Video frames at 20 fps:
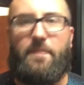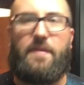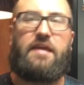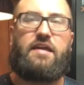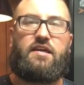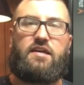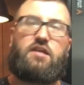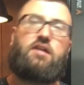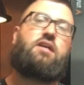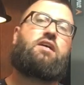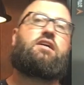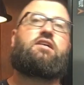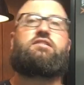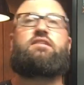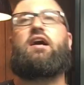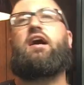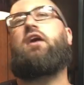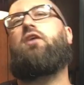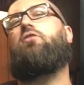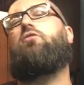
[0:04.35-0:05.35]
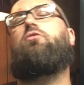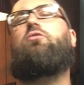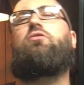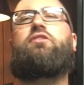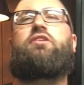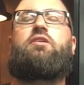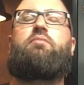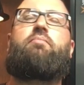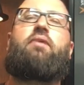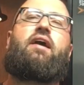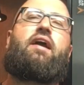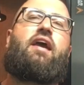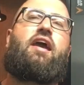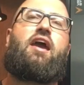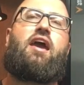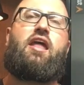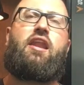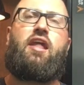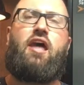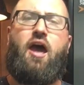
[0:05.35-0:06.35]
because I hold in my
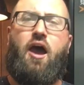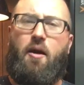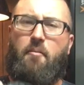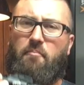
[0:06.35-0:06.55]
hand